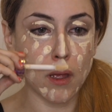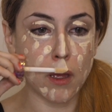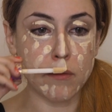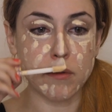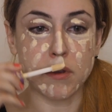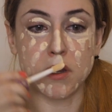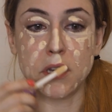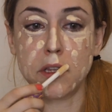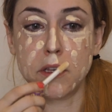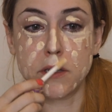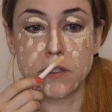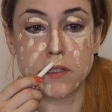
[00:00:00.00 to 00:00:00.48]

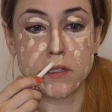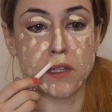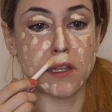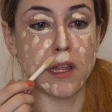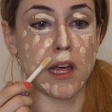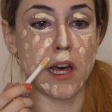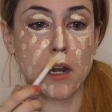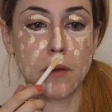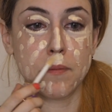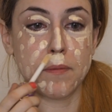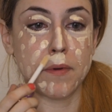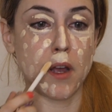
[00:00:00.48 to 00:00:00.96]
I'm going to use a
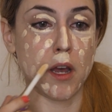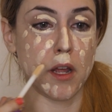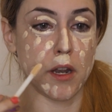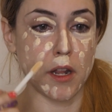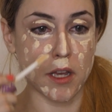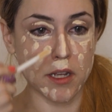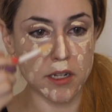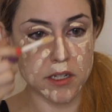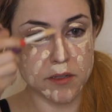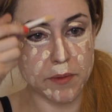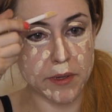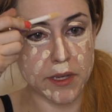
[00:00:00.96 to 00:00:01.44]
lot of
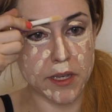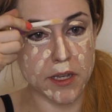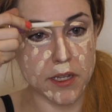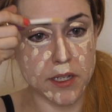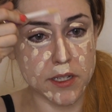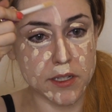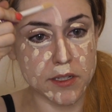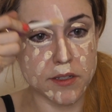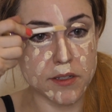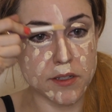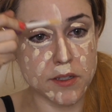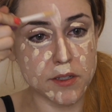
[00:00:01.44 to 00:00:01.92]
product
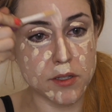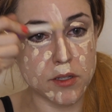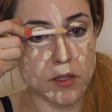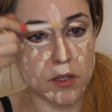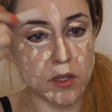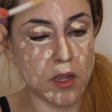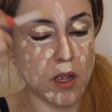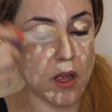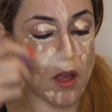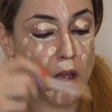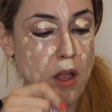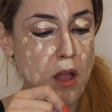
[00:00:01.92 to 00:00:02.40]
because
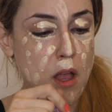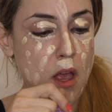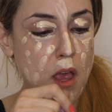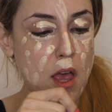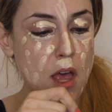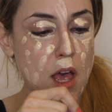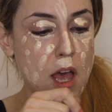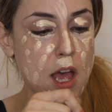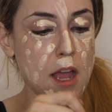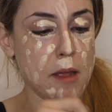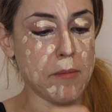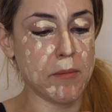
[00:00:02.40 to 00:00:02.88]

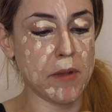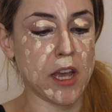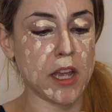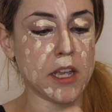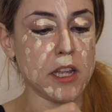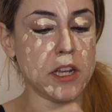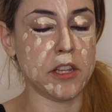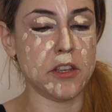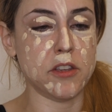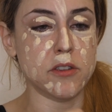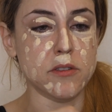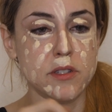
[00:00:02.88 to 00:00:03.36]
I'm not
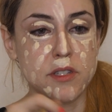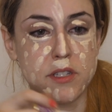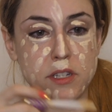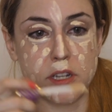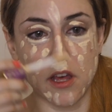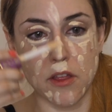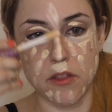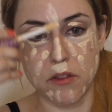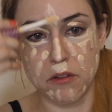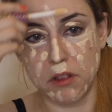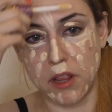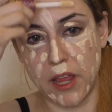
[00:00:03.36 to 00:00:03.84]
going to use
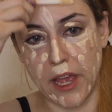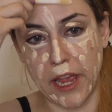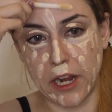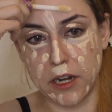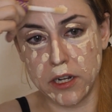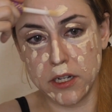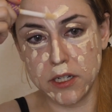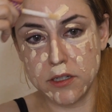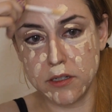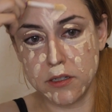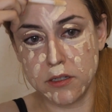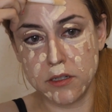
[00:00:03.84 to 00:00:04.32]
another
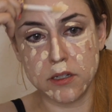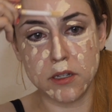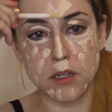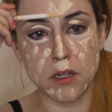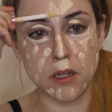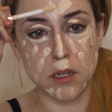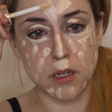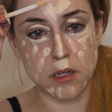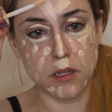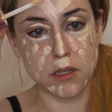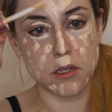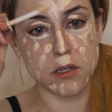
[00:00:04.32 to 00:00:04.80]
layer.
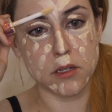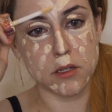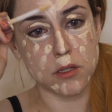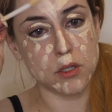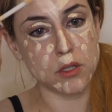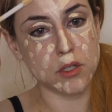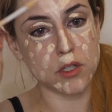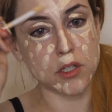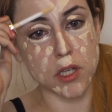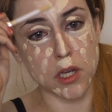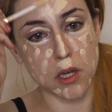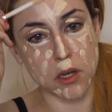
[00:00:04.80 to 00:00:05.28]

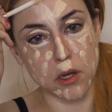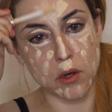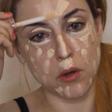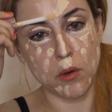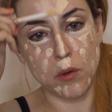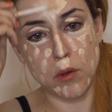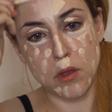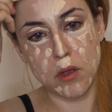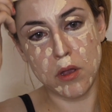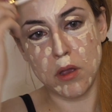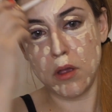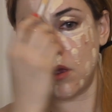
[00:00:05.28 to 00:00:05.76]

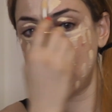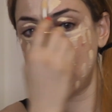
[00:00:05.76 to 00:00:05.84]
So